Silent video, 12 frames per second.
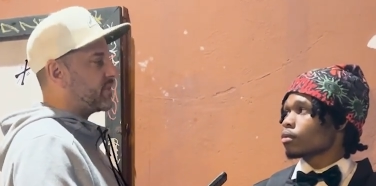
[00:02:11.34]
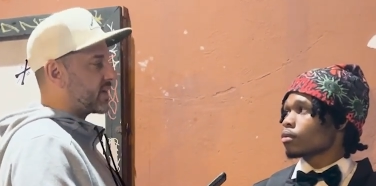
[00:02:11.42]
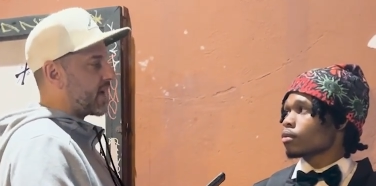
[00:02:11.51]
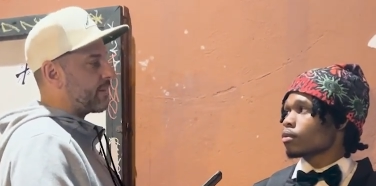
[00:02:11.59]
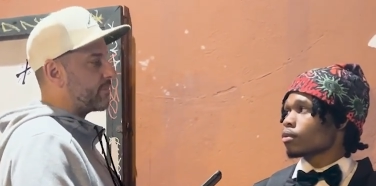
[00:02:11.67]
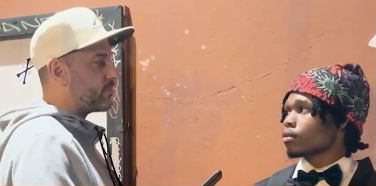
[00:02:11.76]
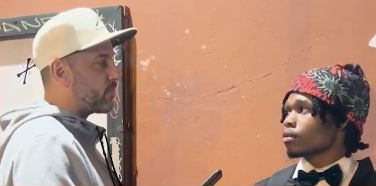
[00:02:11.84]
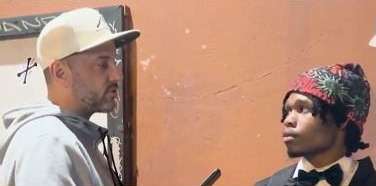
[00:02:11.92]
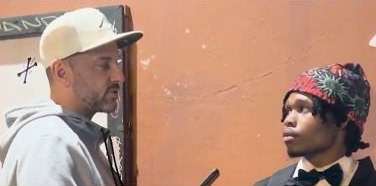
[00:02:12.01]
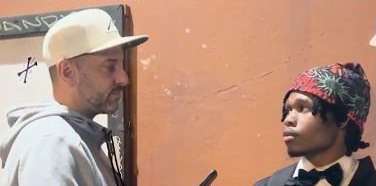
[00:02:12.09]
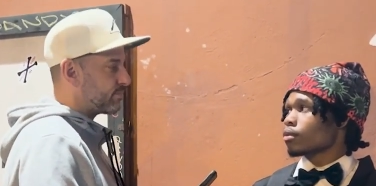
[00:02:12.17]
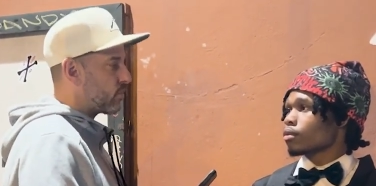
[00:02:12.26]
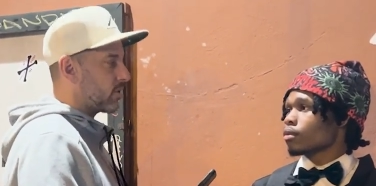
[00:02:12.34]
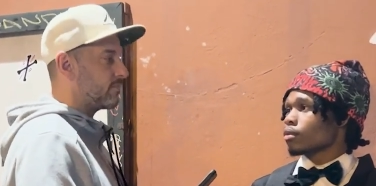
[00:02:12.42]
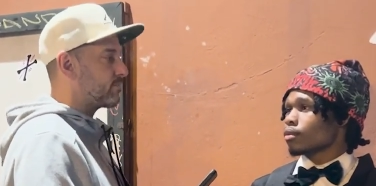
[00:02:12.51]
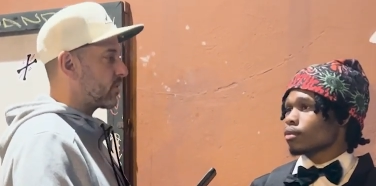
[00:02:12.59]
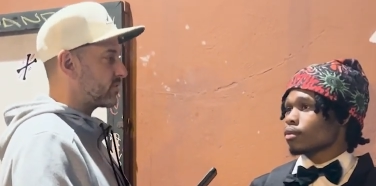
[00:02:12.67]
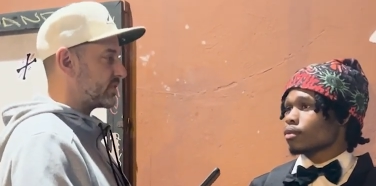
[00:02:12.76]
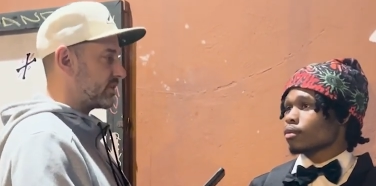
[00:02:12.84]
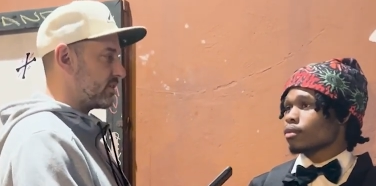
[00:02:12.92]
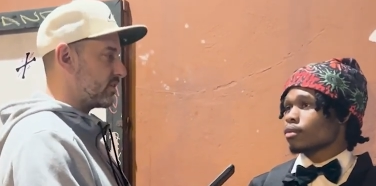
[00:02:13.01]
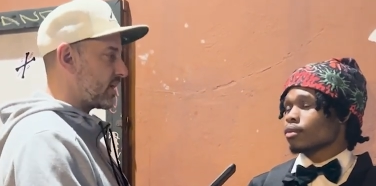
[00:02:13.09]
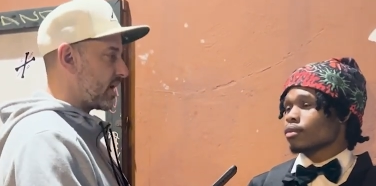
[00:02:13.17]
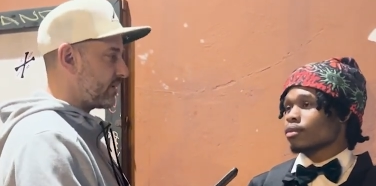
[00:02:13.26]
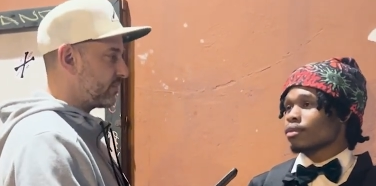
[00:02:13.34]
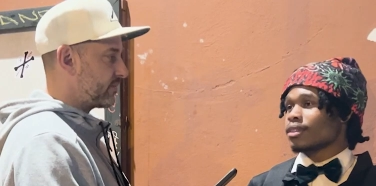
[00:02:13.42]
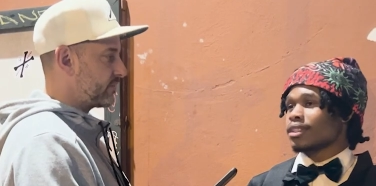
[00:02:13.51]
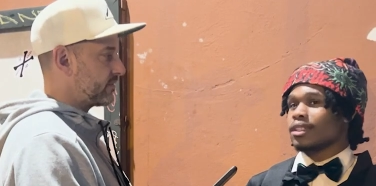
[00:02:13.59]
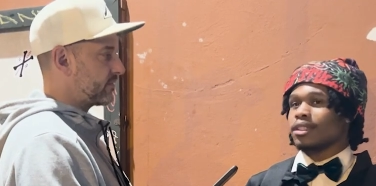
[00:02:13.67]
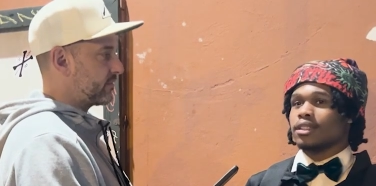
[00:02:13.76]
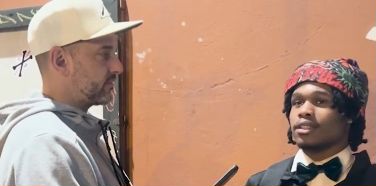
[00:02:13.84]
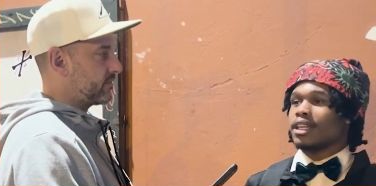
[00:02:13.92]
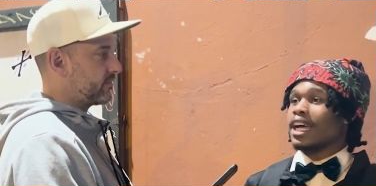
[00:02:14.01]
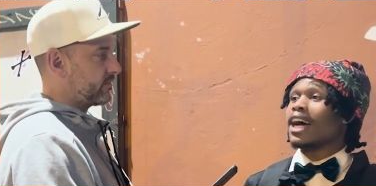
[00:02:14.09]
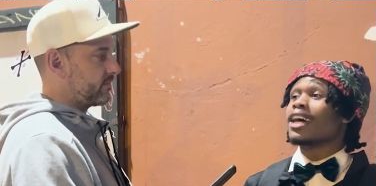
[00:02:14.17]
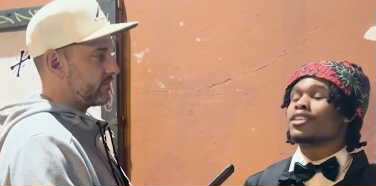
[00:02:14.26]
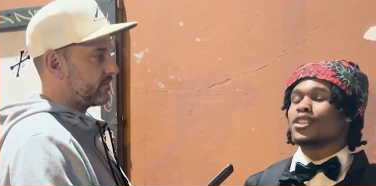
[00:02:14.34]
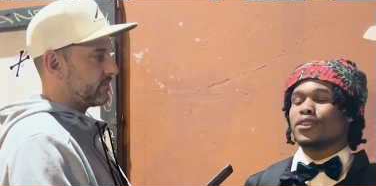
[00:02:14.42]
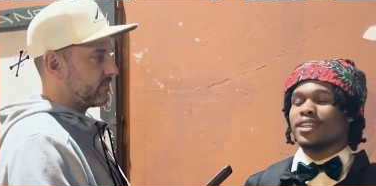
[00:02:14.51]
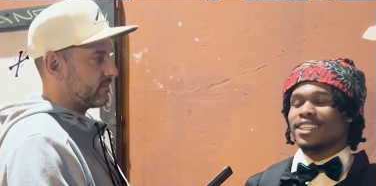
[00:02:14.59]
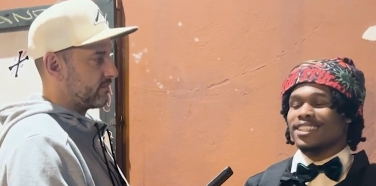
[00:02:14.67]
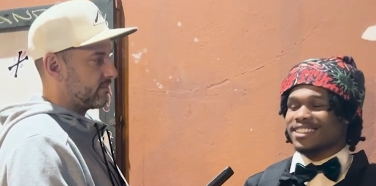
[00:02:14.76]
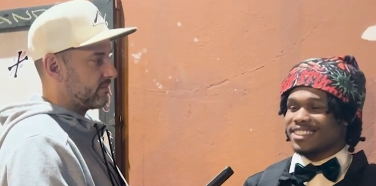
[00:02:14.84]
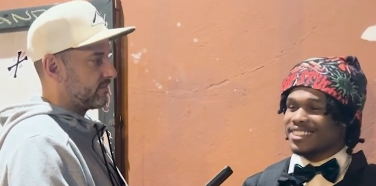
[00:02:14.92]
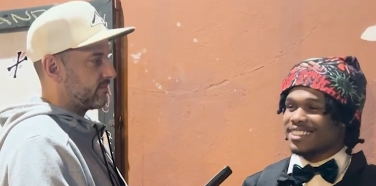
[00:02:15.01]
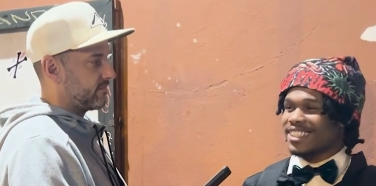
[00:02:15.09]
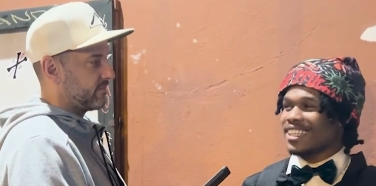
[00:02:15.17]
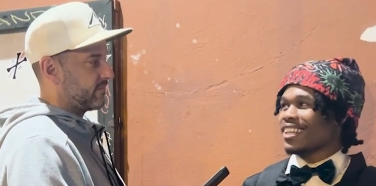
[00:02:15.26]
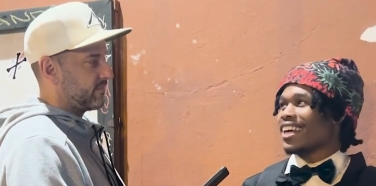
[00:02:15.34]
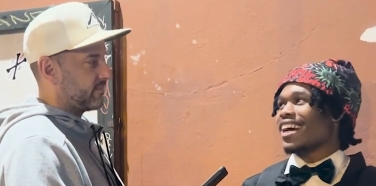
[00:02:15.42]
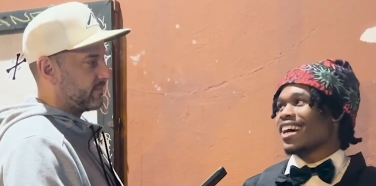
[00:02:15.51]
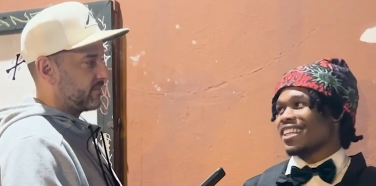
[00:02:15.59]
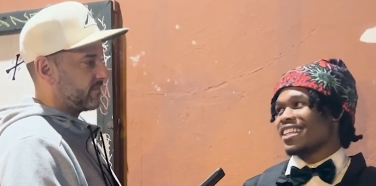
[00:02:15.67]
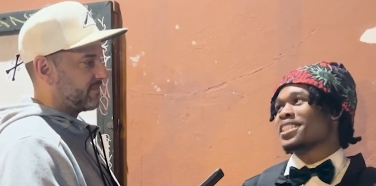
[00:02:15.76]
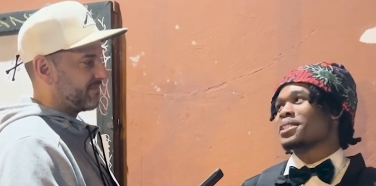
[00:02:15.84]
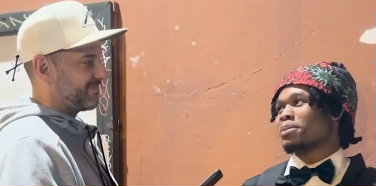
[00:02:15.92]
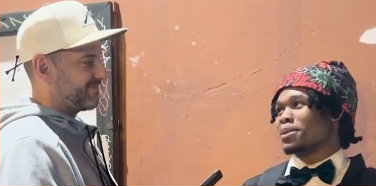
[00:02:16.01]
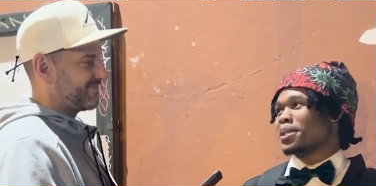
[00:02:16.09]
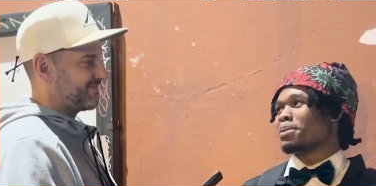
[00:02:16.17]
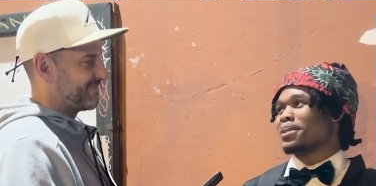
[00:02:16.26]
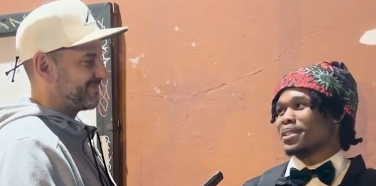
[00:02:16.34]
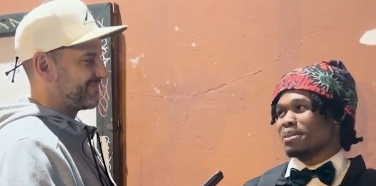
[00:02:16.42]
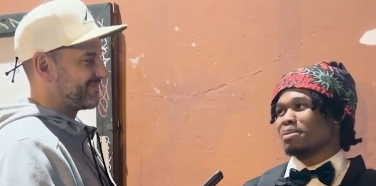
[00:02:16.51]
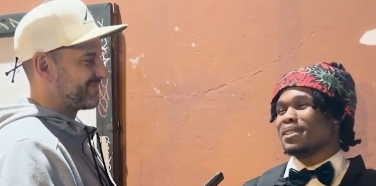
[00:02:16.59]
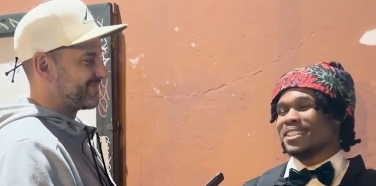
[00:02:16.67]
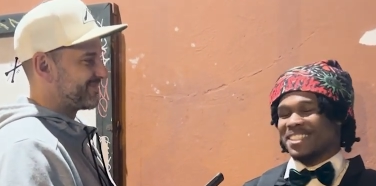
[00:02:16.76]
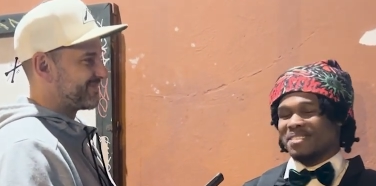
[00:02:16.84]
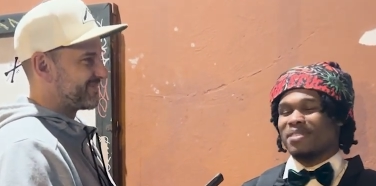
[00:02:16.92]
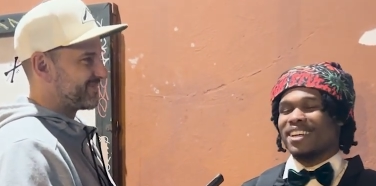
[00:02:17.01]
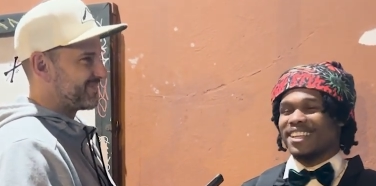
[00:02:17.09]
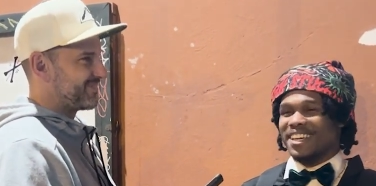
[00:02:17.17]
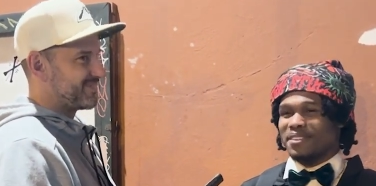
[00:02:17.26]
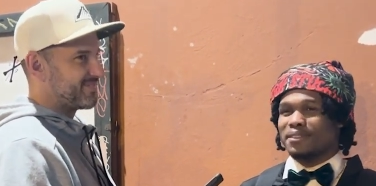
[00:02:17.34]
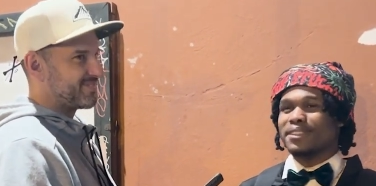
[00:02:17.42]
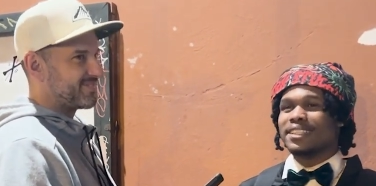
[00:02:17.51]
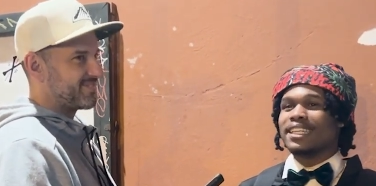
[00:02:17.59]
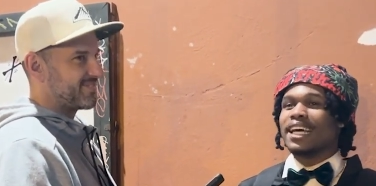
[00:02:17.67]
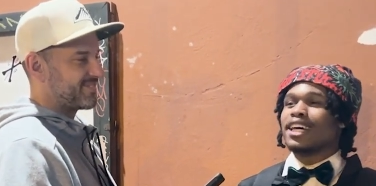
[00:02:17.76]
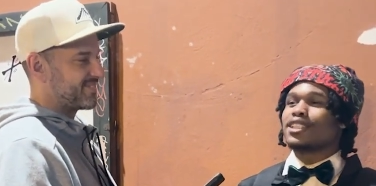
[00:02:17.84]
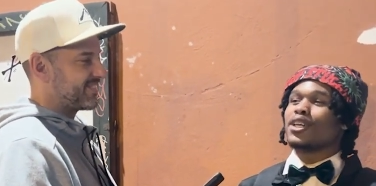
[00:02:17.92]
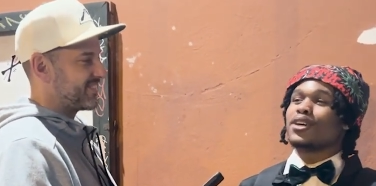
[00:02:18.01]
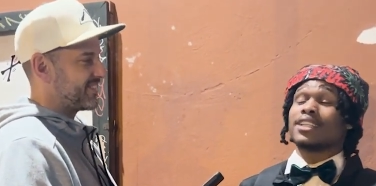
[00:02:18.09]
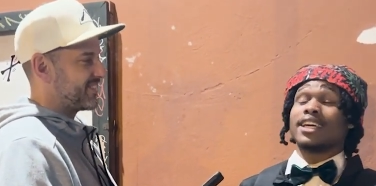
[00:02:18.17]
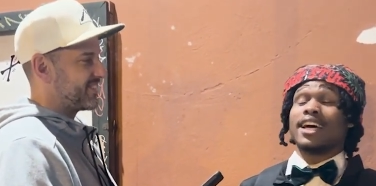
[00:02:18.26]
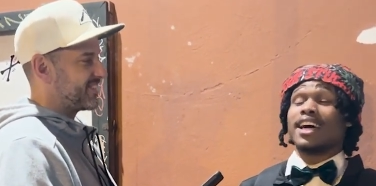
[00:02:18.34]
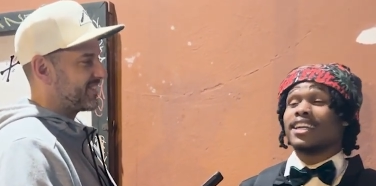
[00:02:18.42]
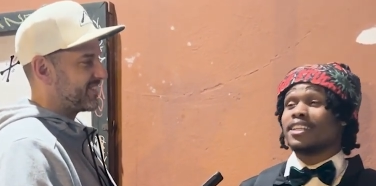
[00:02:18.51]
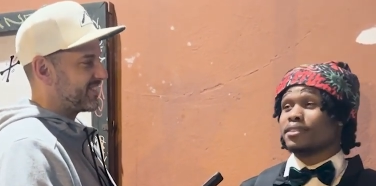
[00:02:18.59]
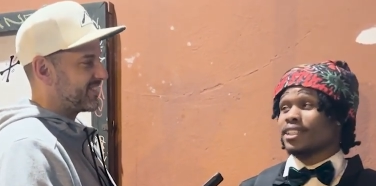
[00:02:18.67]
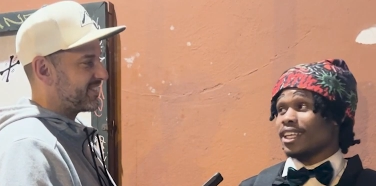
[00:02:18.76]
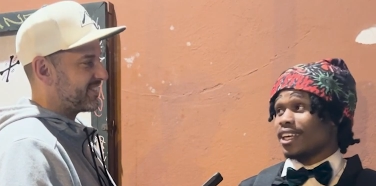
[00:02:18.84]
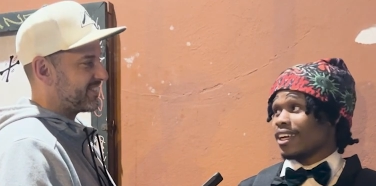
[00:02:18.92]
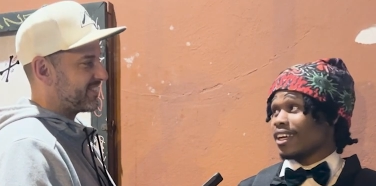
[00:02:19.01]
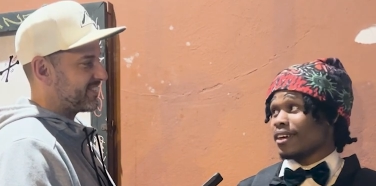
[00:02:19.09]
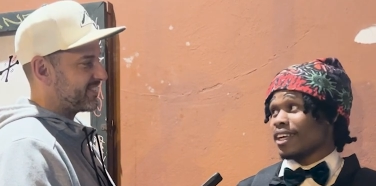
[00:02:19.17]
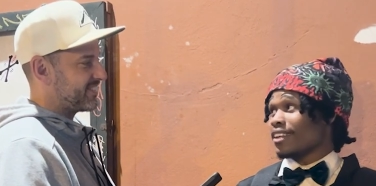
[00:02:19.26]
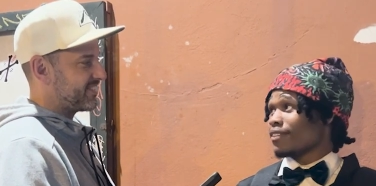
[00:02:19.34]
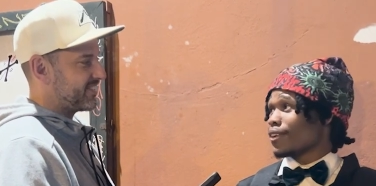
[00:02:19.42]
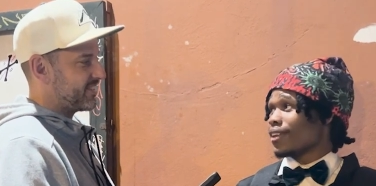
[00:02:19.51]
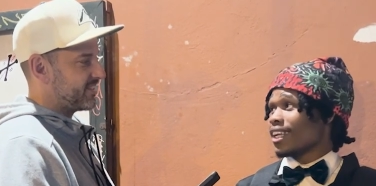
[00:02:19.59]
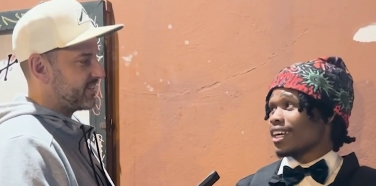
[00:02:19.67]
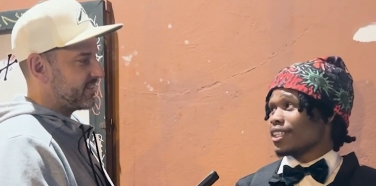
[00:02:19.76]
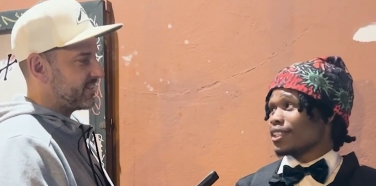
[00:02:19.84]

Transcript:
Speaker 1: became the most important person in your life?
Speaker 2: God, you know what? God is the most important person in my life. I talk to God every day. I ain't gonna lie